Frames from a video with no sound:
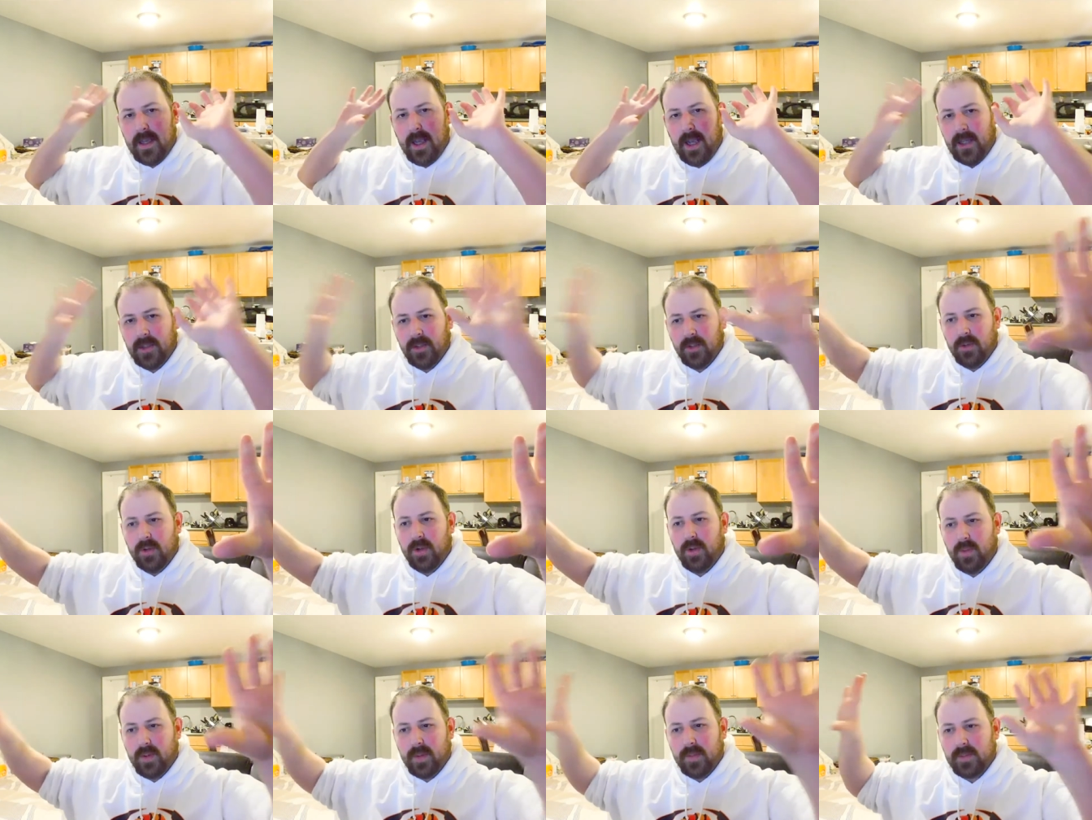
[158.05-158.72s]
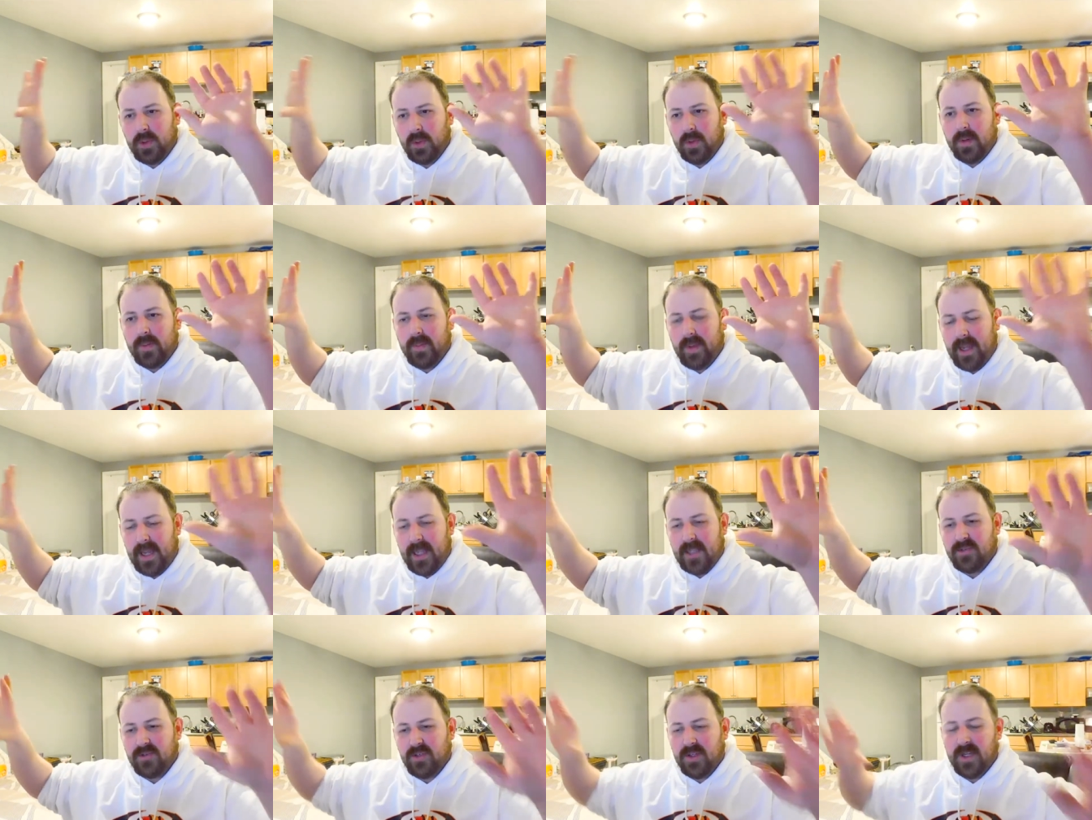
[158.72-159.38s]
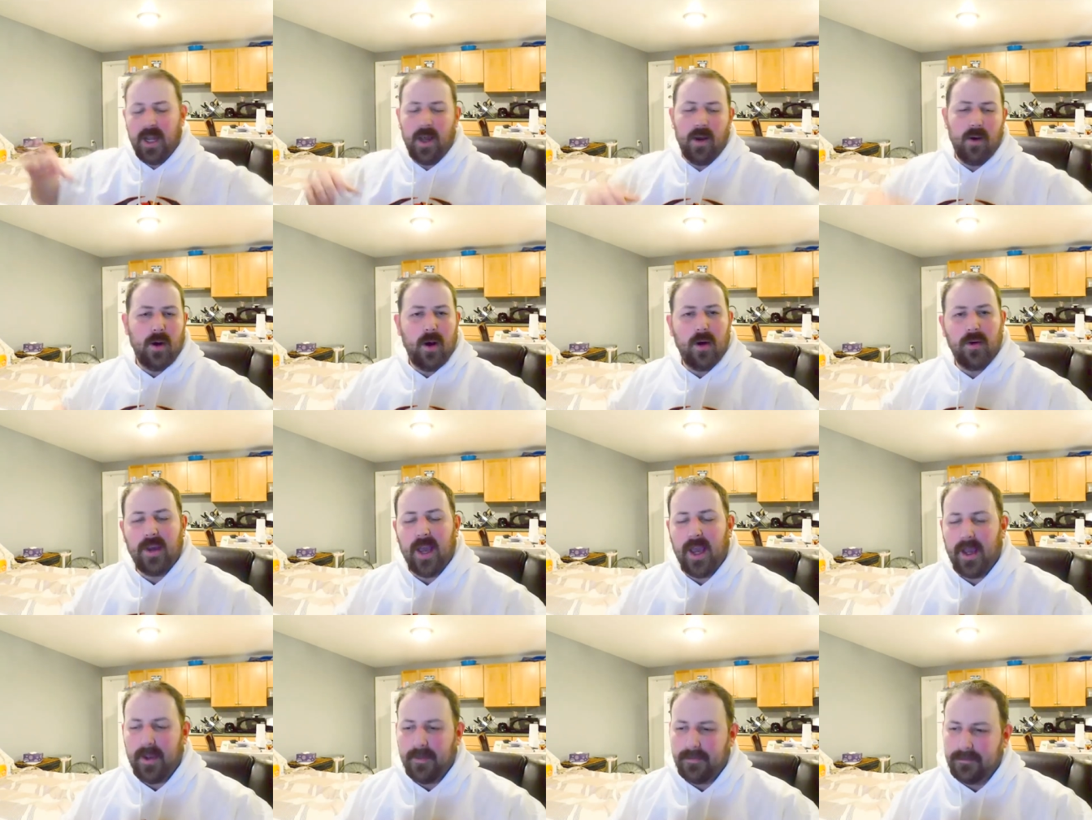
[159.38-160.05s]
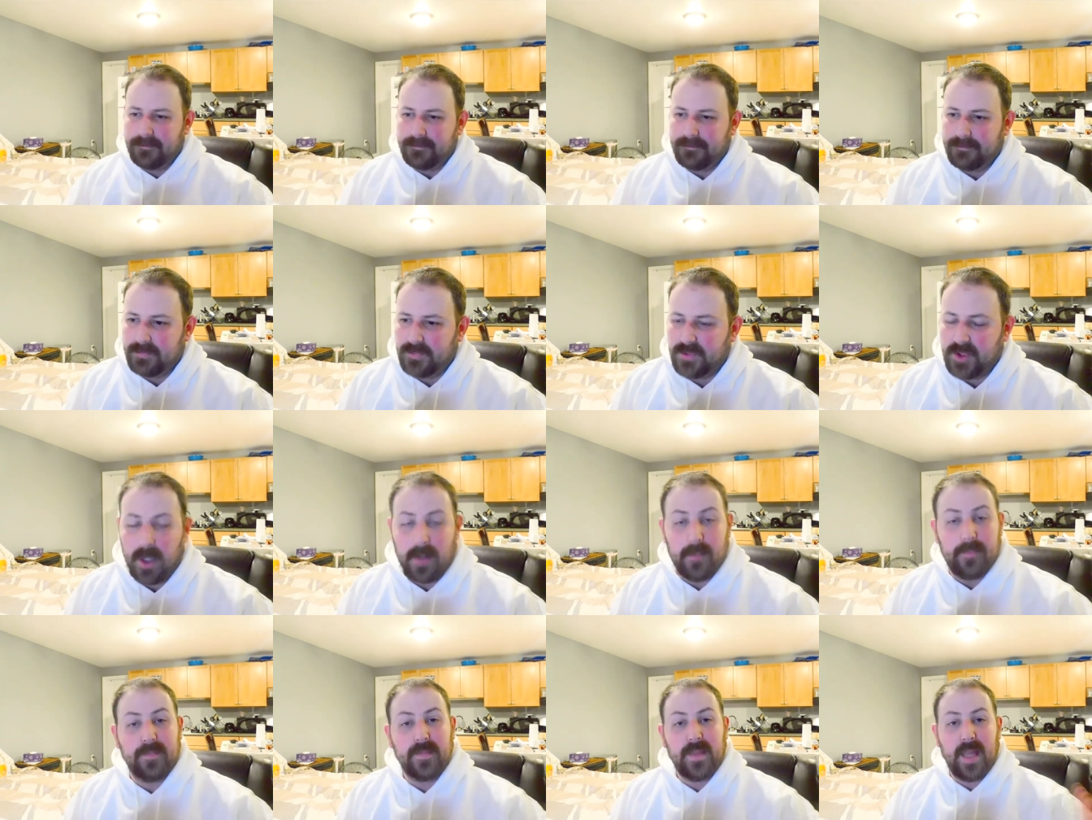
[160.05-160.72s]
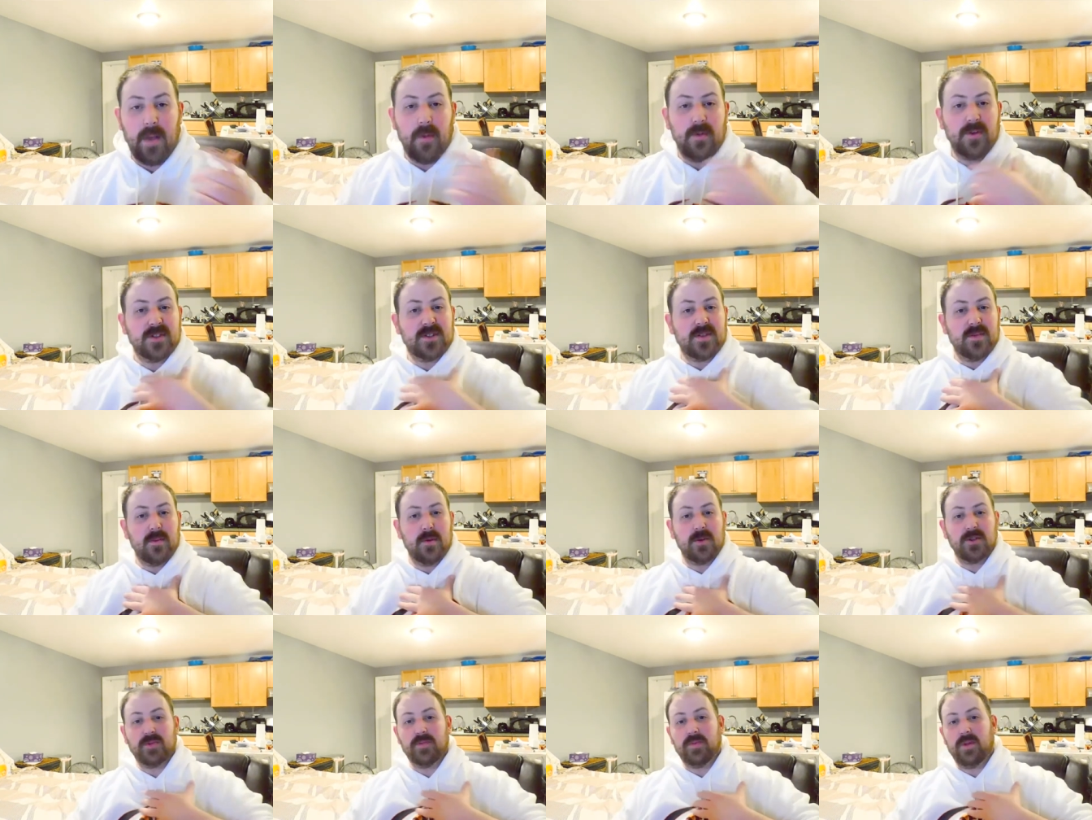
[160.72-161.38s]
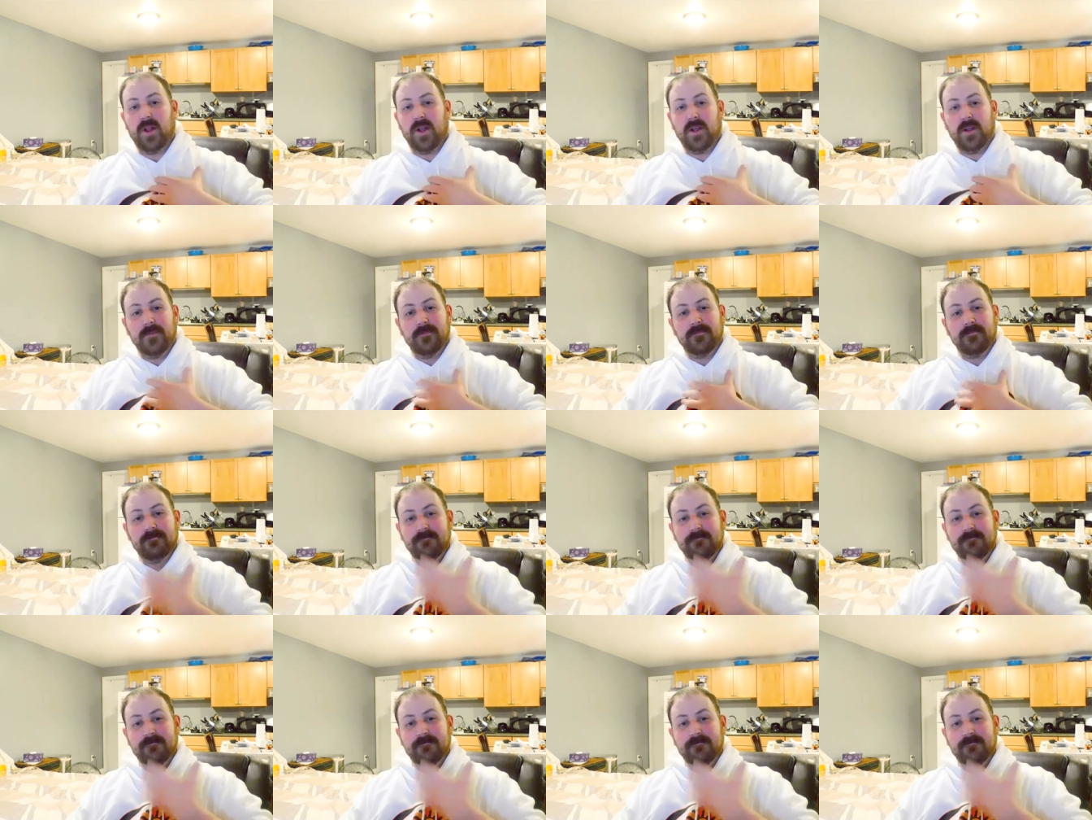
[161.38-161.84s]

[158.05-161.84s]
I don't know what I'm doing with my hands right now. Okay, so that was the merch plug.